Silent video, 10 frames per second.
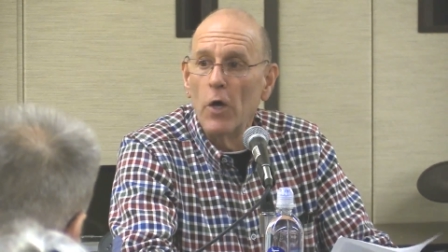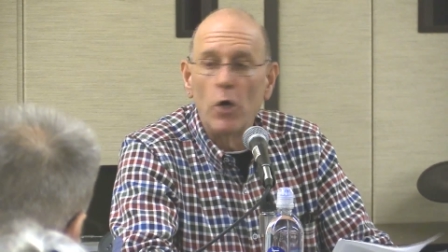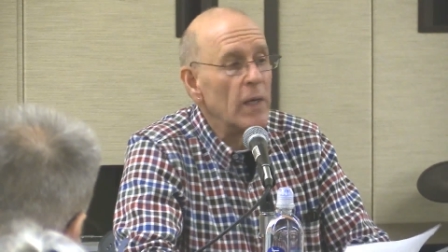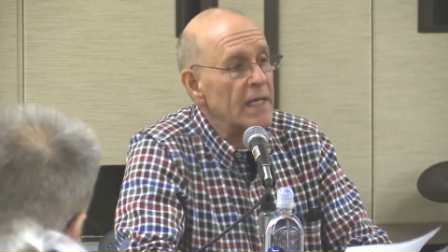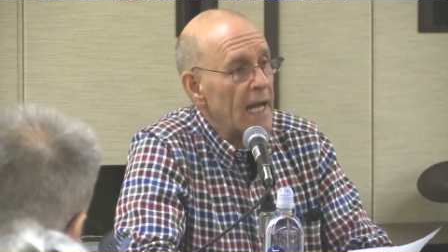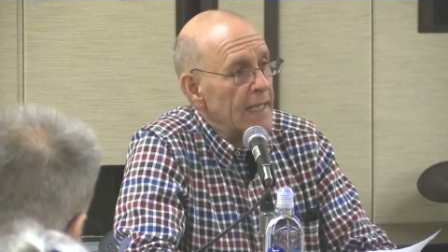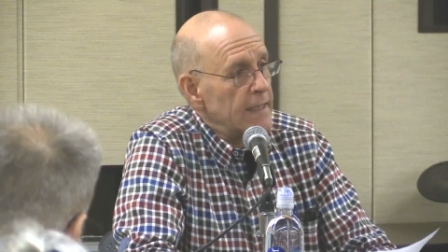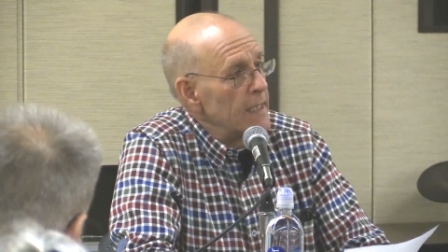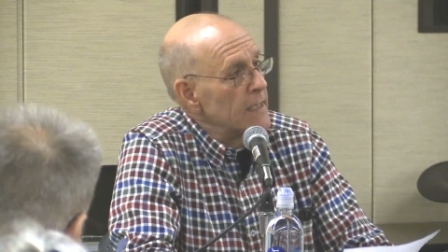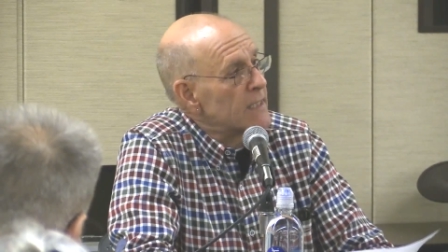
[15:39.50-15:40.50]
who in
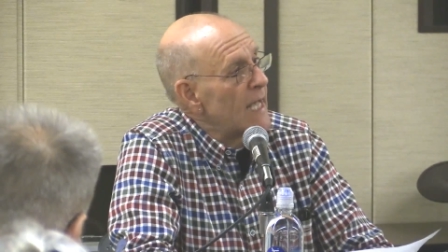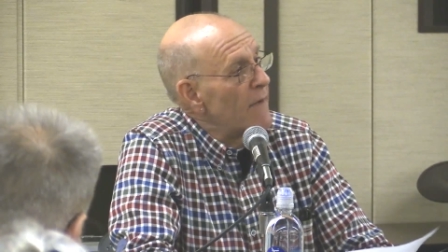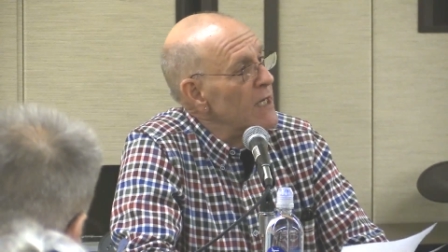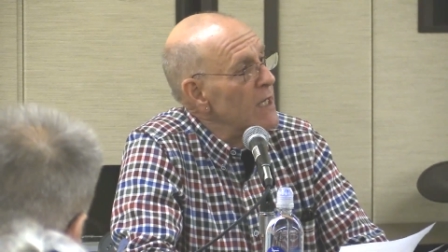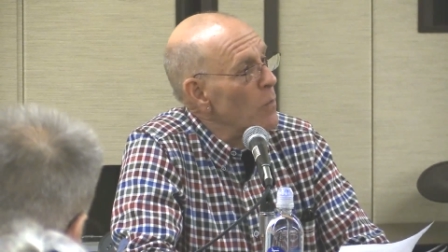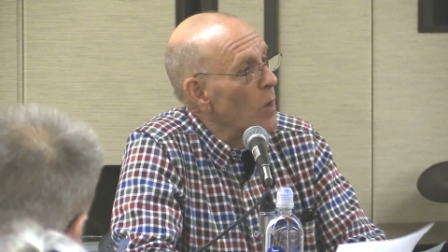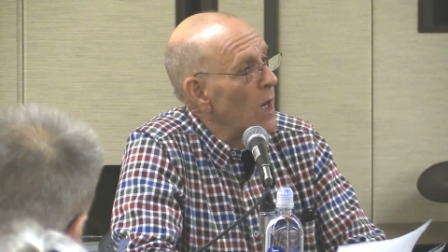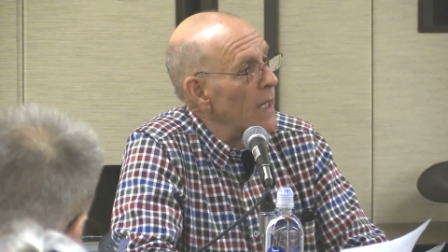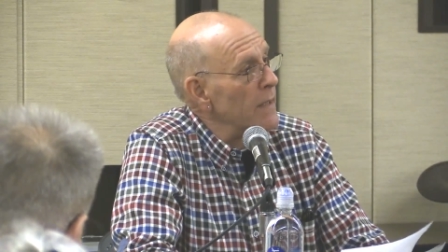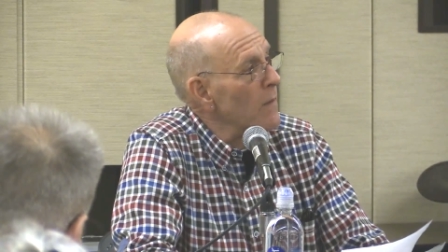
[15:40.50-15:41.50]

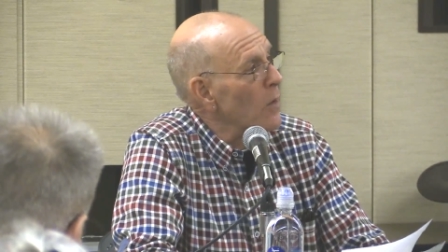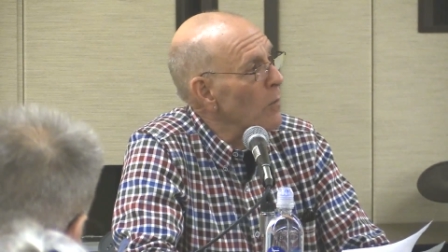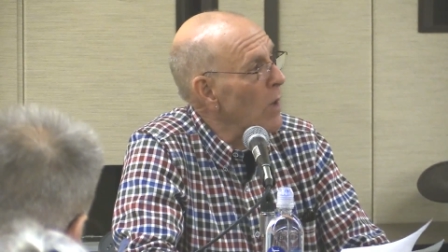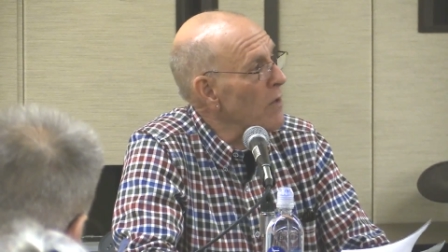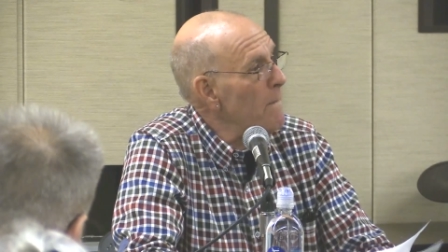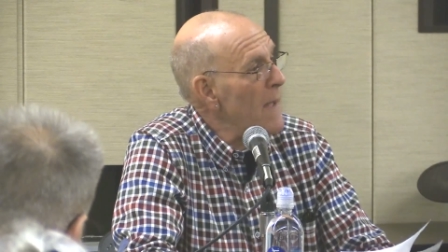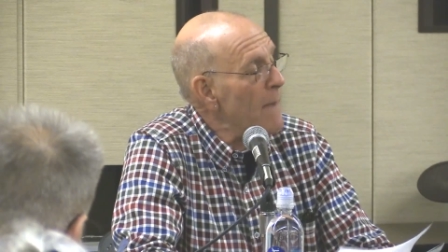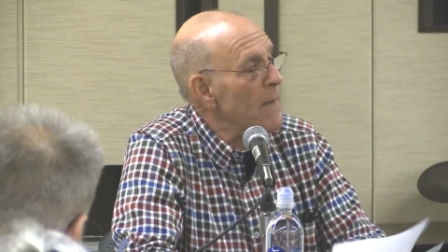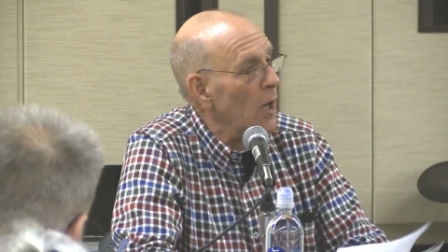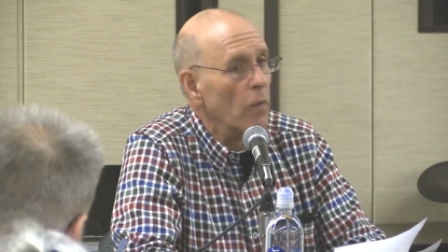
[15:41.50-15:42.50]
1971 wrote a
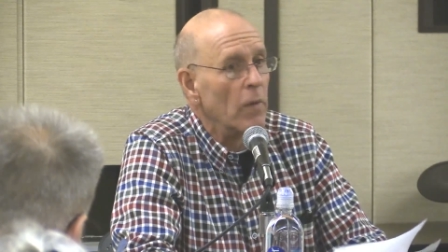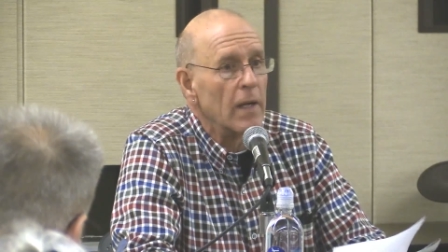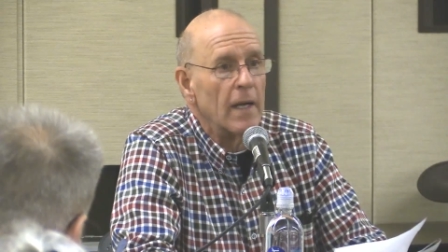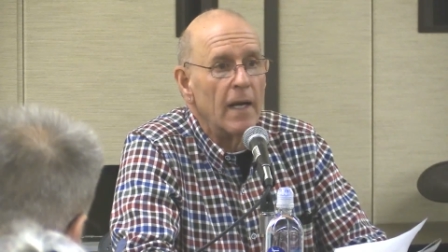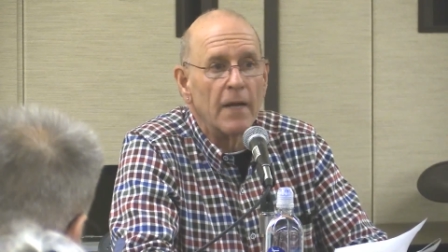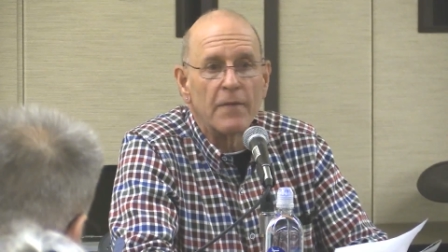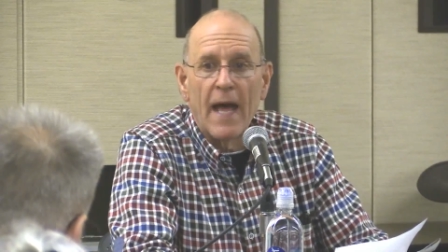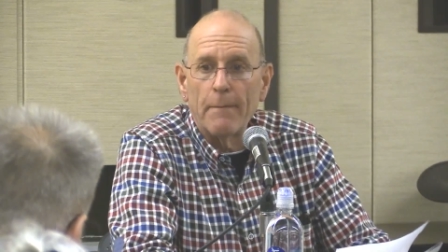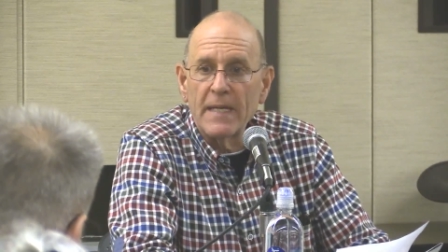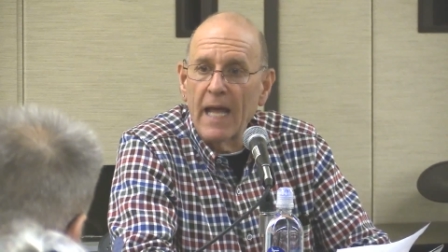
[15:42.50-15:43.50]
memo
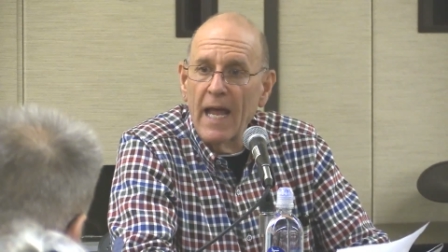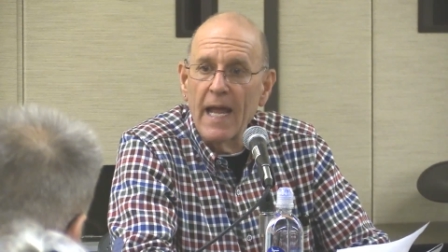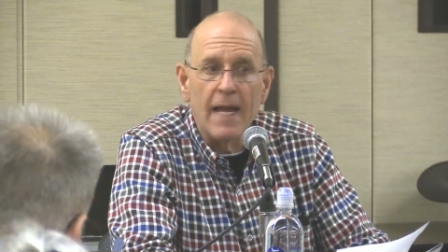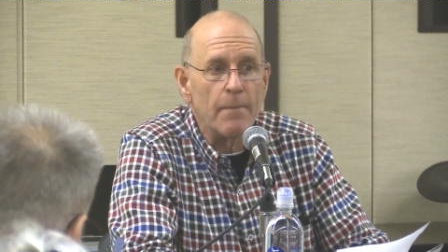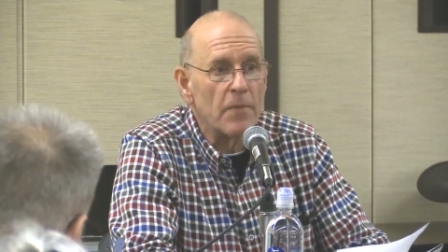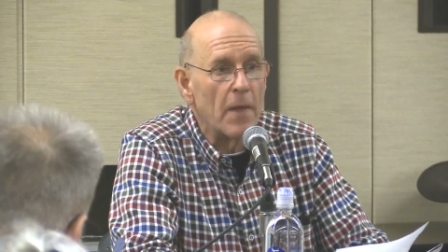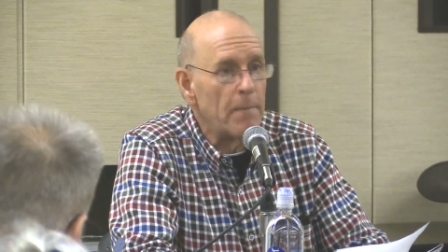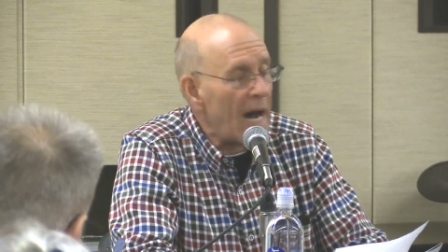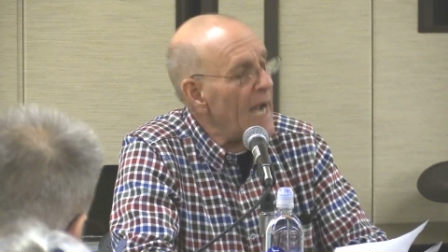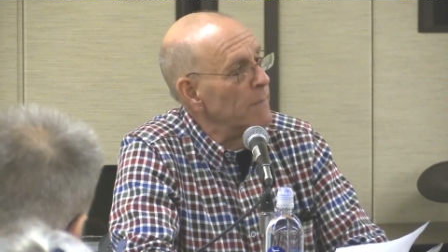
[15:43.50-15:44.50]
that became the
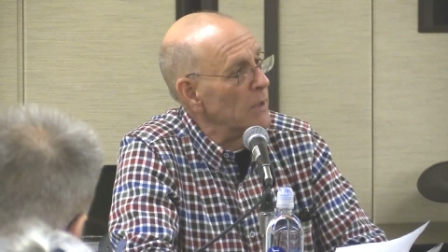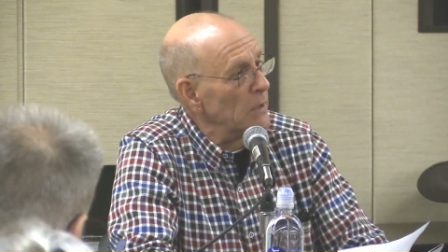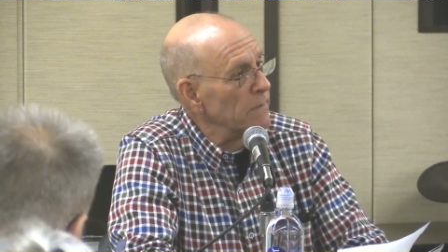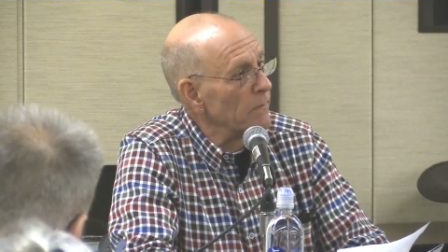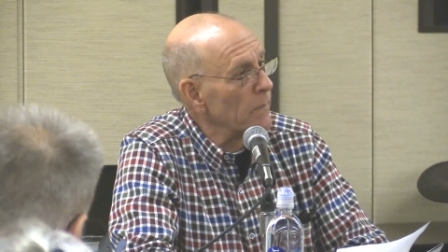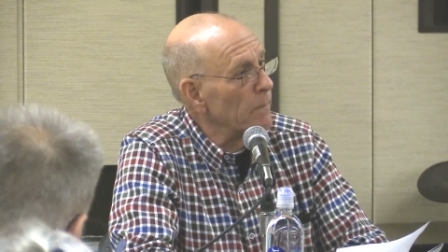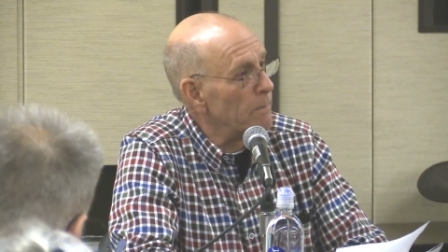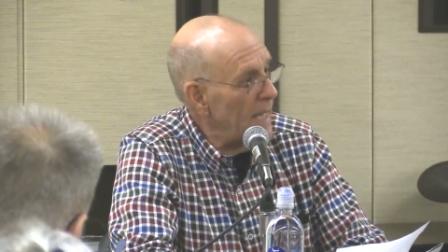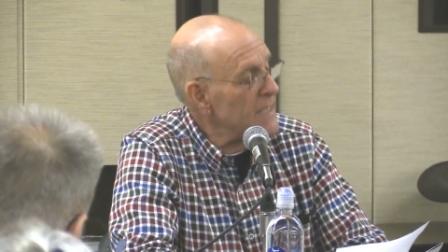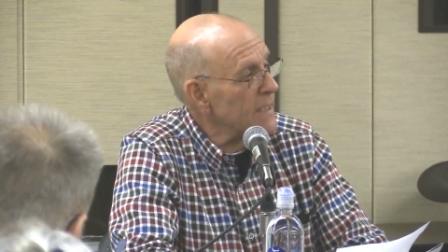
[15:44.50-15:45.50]
Bible,
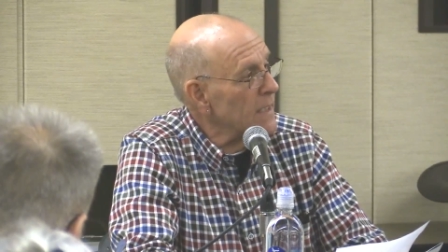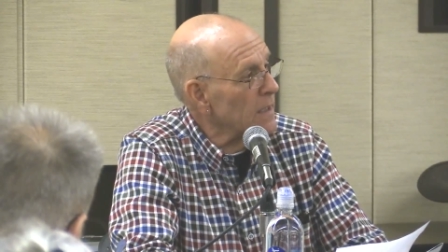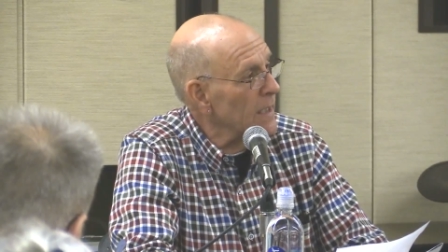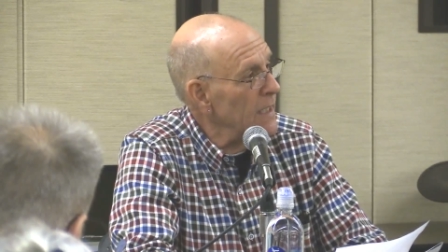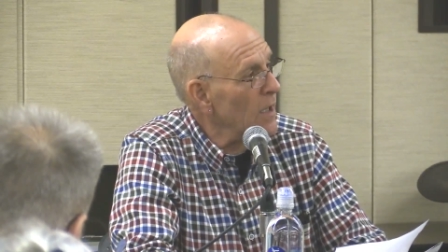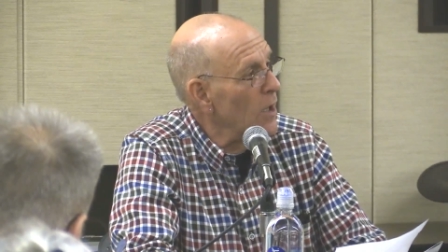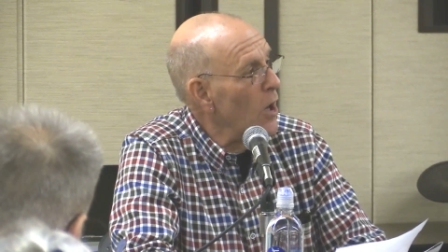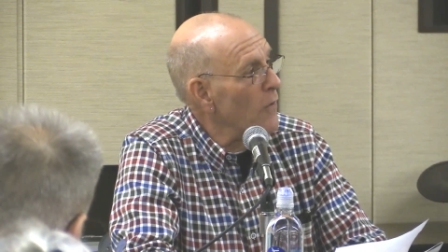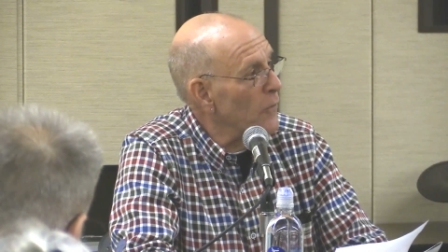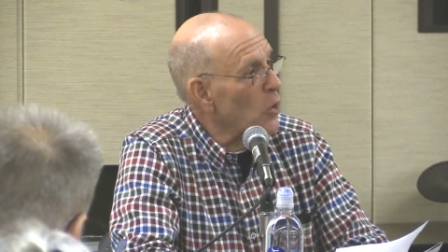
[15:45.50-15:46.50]
basically,
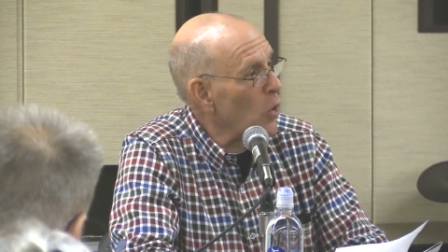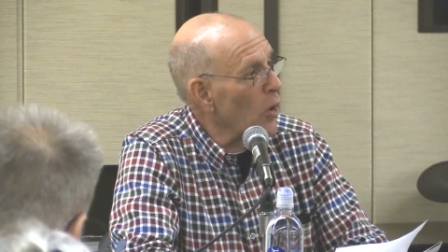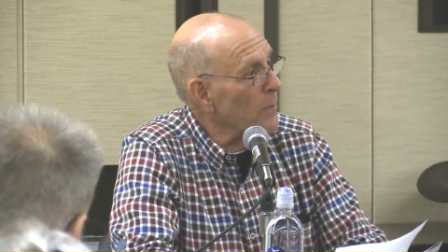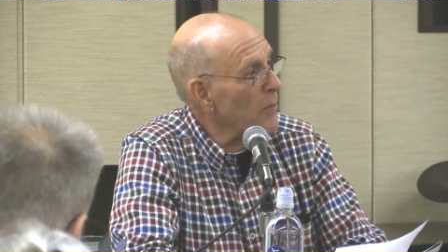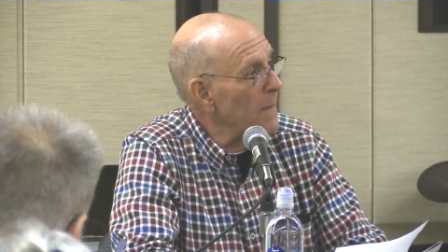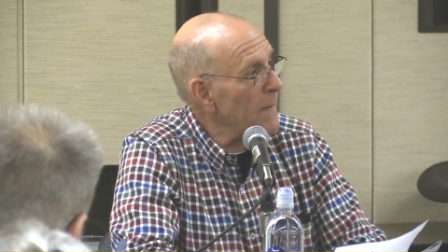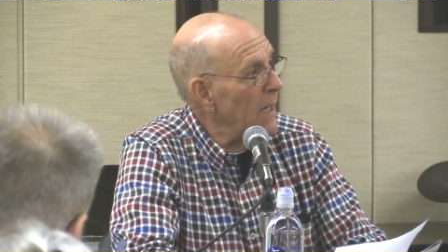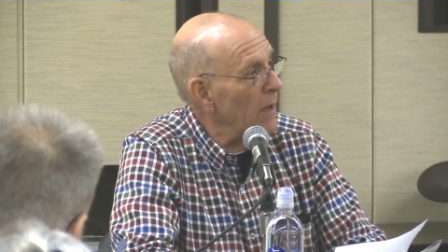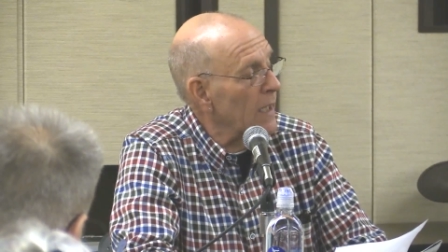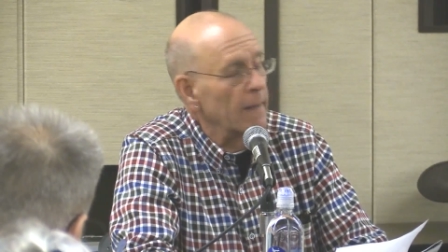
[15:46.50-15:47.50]
for corporate
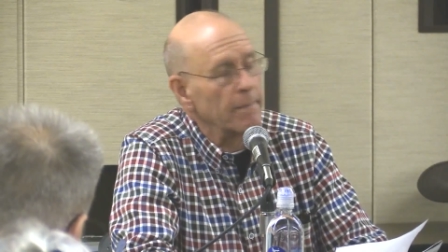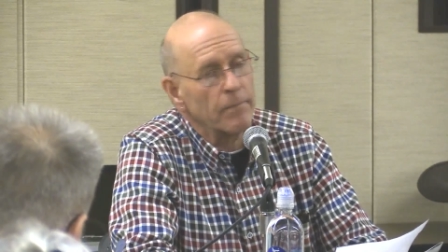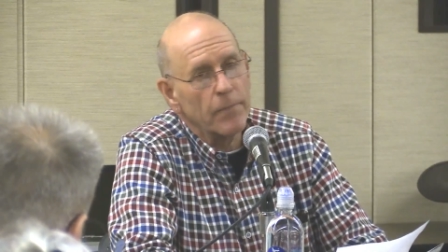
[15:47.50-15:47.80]
America.